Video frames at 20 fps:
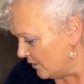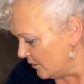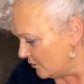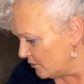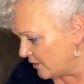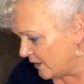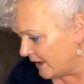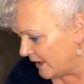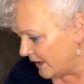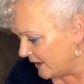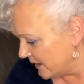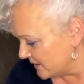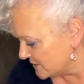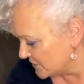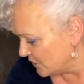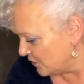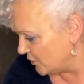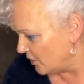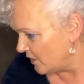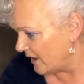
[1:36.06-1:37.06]
Right,
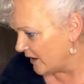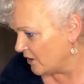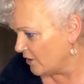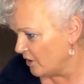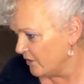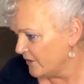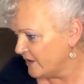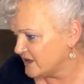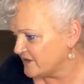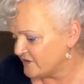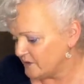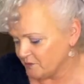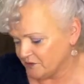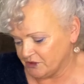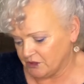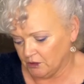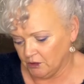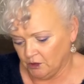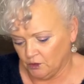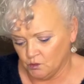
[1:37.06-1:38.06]
so I got this from
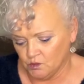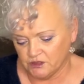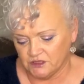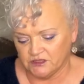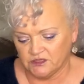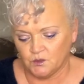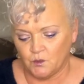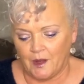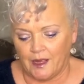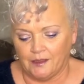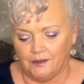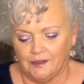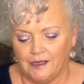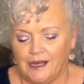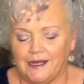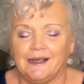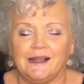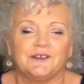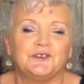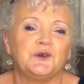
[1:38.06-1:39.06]
St Luke's as well,
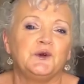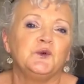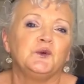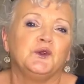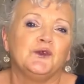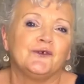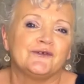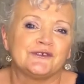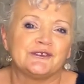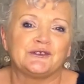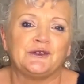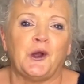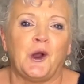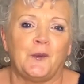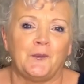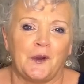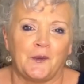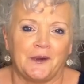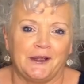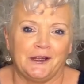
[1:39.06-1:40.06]
and I do love
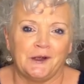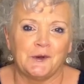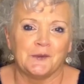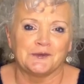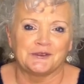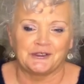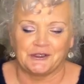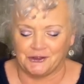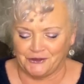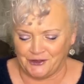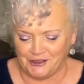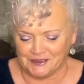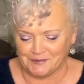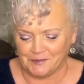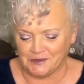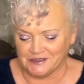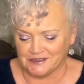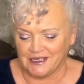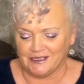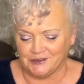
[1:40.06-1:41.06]
snowmen when it comes to
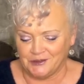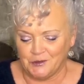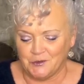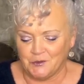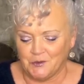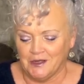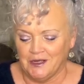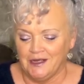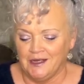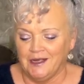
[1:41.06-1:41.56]
Christmas, I do.